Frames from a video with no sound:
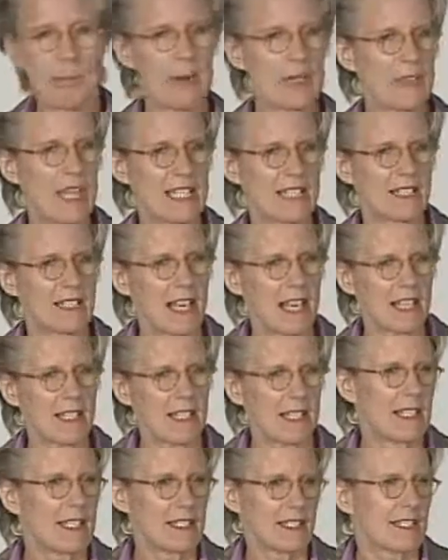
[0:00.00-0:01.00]
But that's
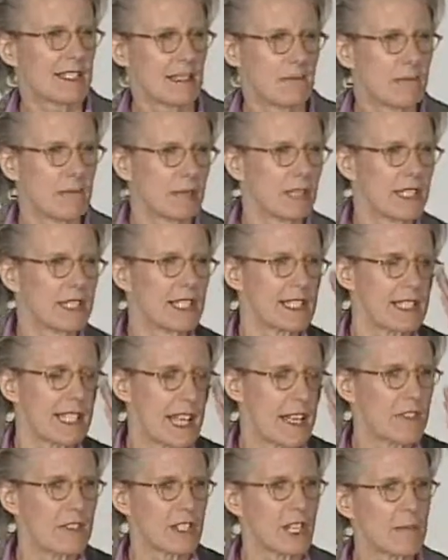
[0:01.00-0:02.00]
not as simple as it
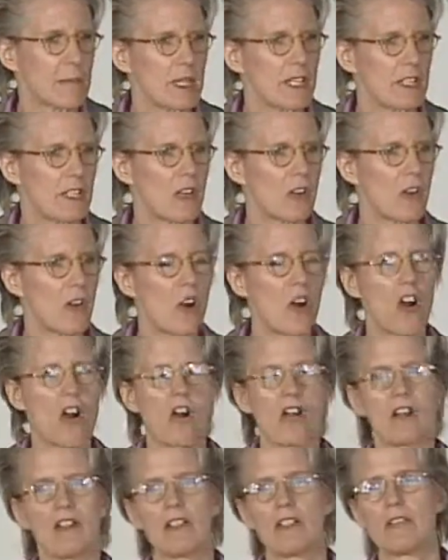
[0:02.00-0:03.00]
sounds. I mean, there
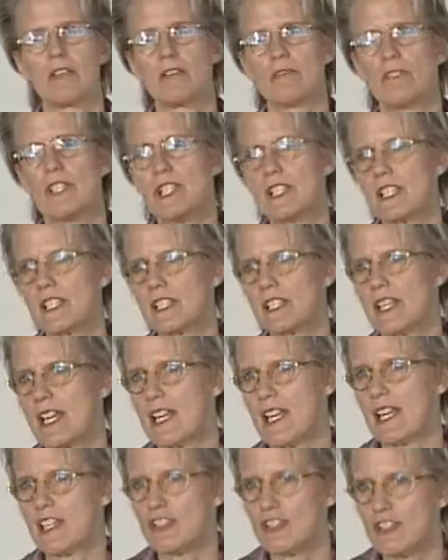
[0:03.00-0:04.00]
are reasons
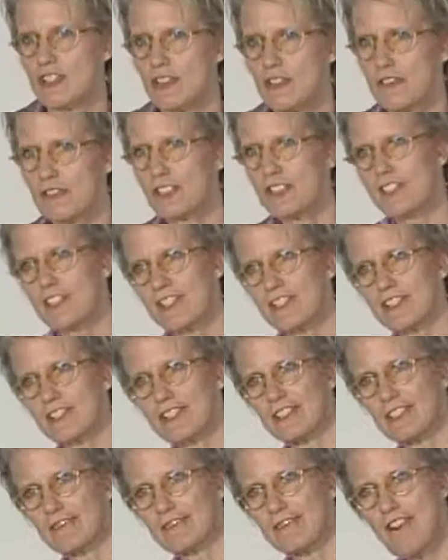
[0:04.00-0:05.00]
that N G Os
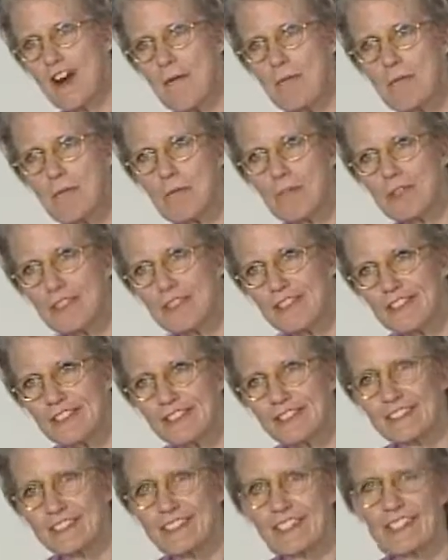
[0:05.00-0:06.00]
still
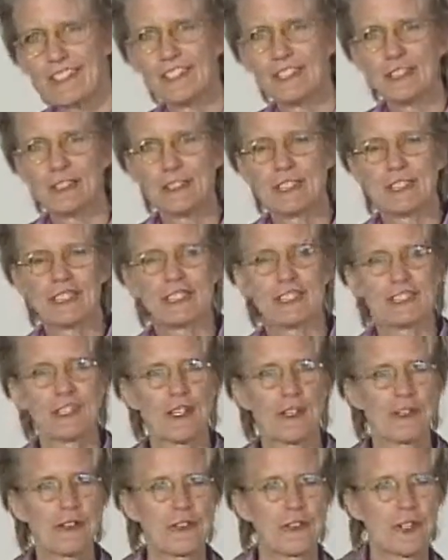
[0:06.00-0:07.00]
fumble in doing
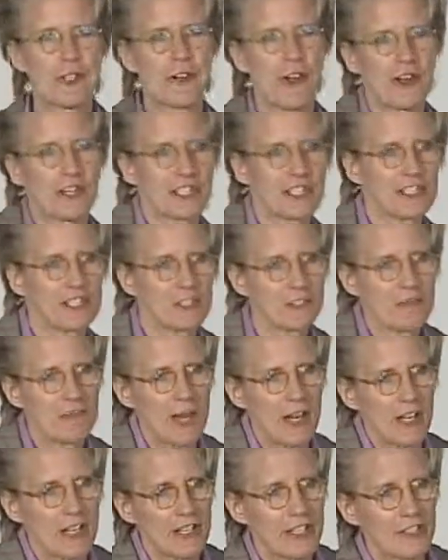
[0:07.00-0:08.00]
so. There are still
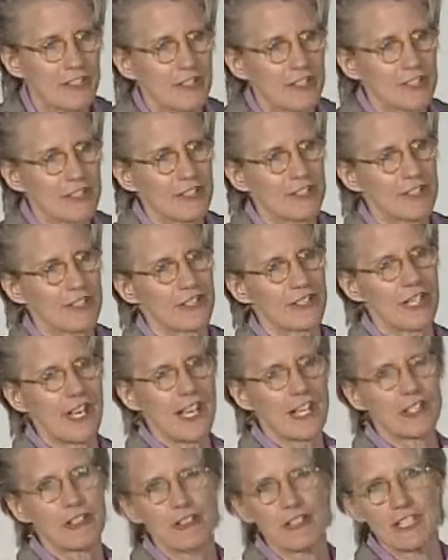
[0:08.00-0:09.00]
barriers to
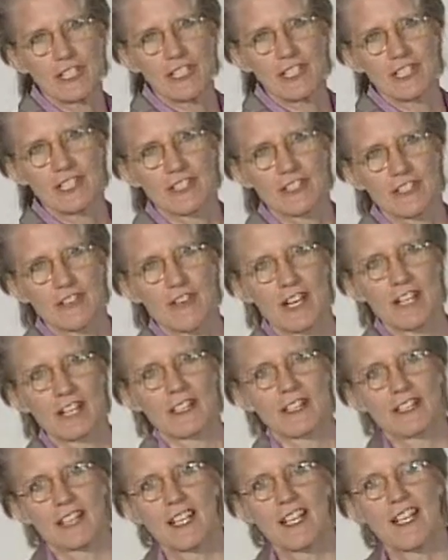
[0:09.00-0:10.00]
entry into the
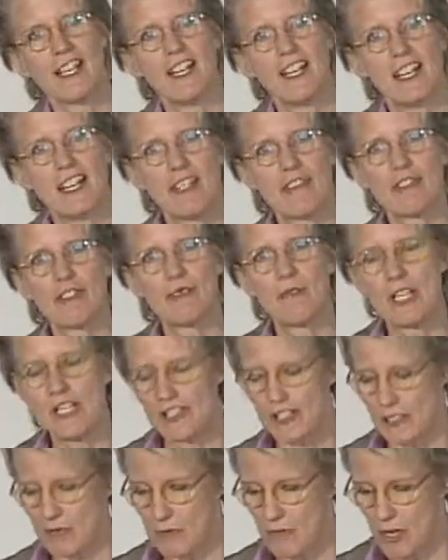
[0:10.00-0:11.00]
great
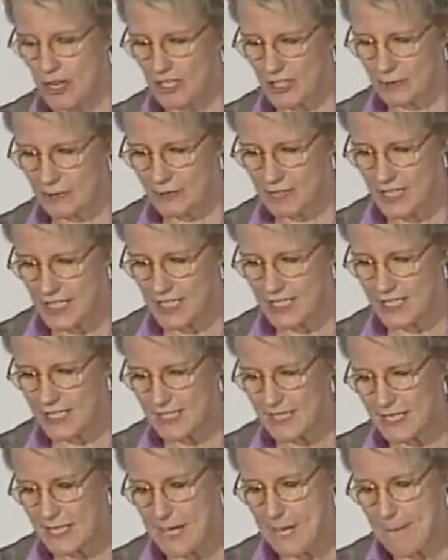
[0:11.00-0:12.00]
information
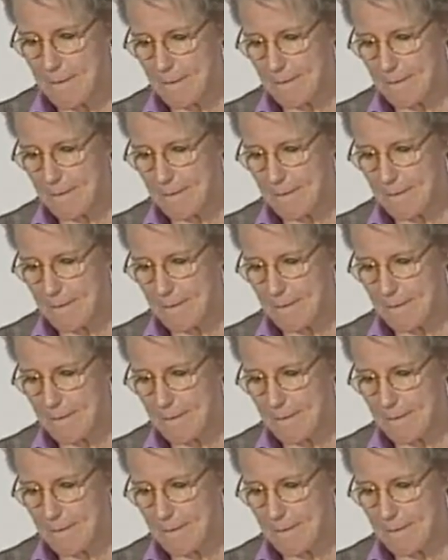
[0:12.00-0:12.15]
marketplace.